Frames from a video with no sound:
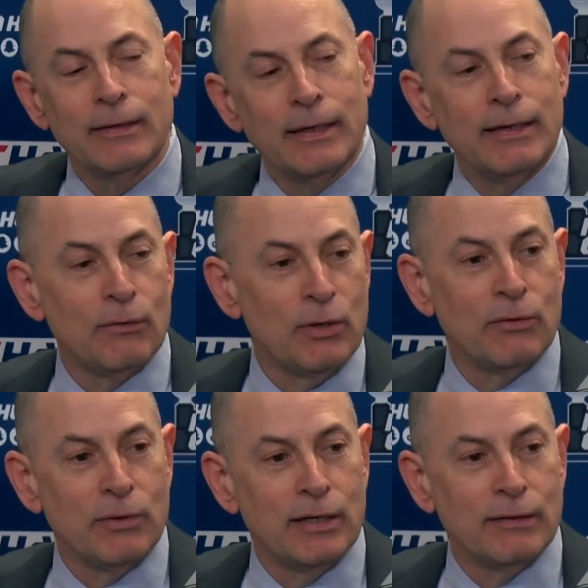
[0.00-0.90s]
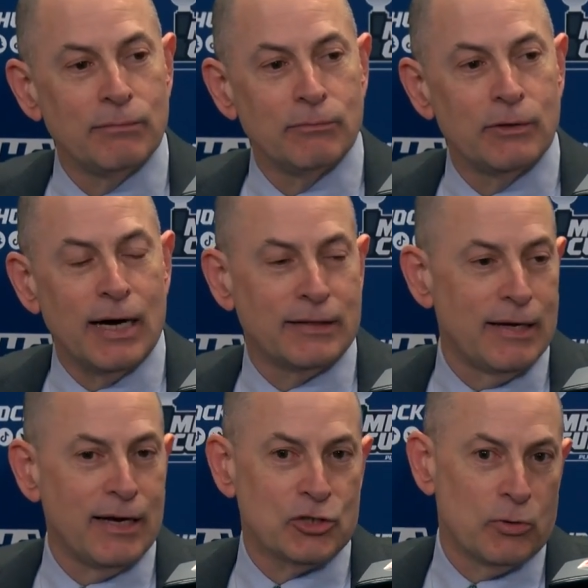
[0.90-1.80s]
and then we got
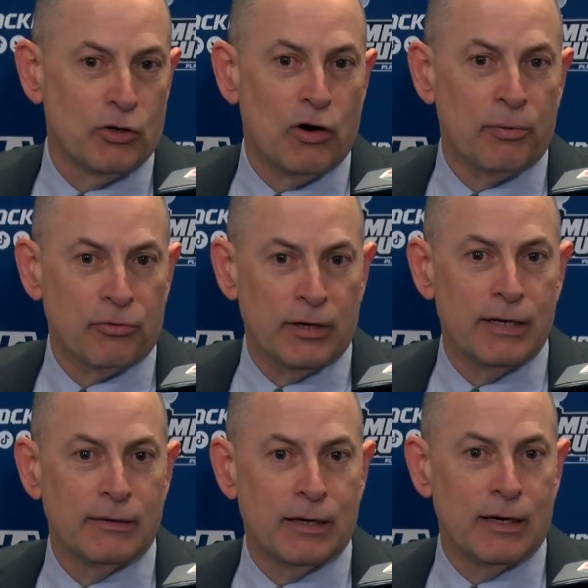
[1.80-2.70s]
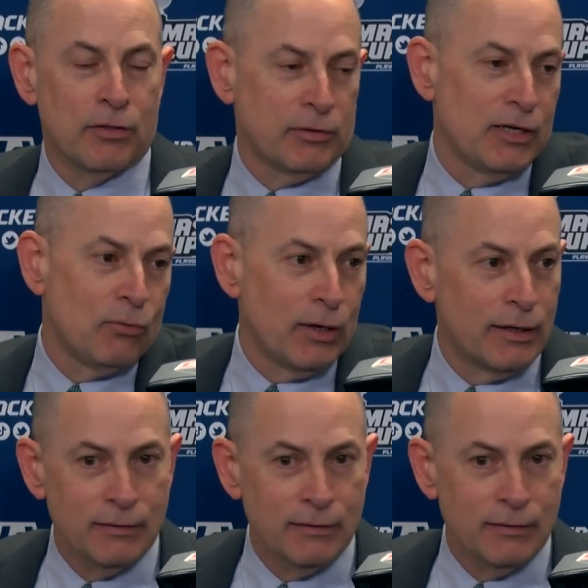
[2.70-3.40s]
that next one to go up 3-1,